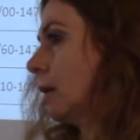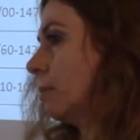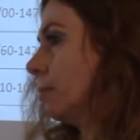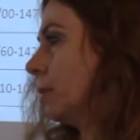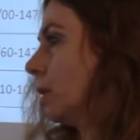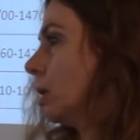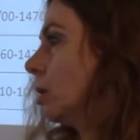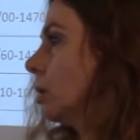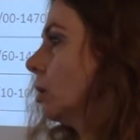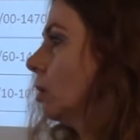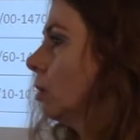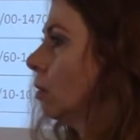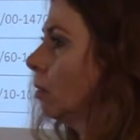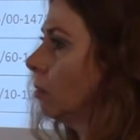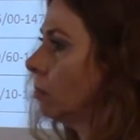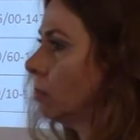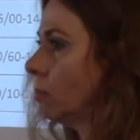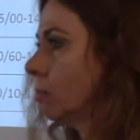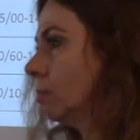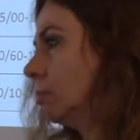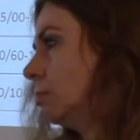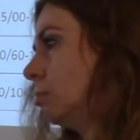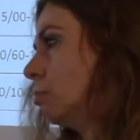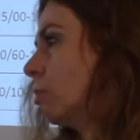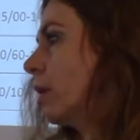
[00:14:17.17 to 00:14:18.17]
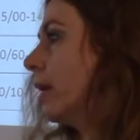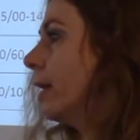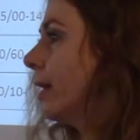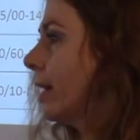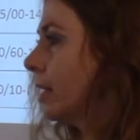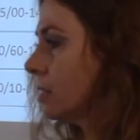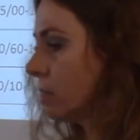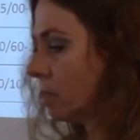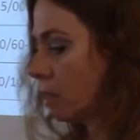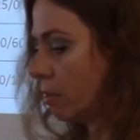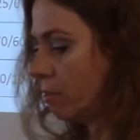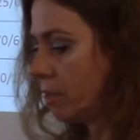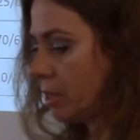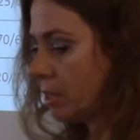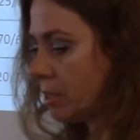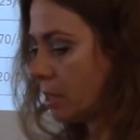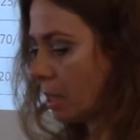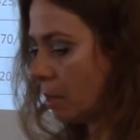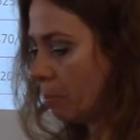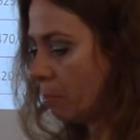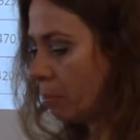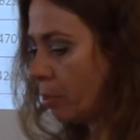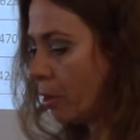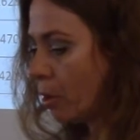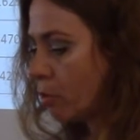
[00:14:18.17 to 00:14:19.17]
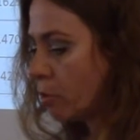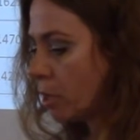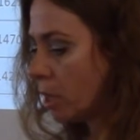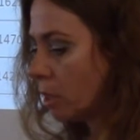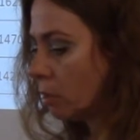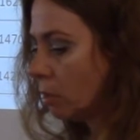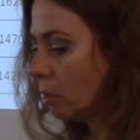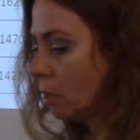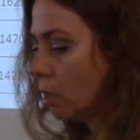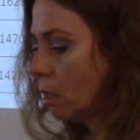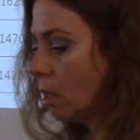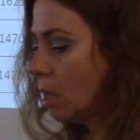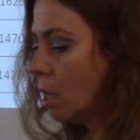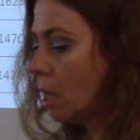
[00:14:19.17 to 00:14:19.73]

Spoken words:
coming more or less at the same period.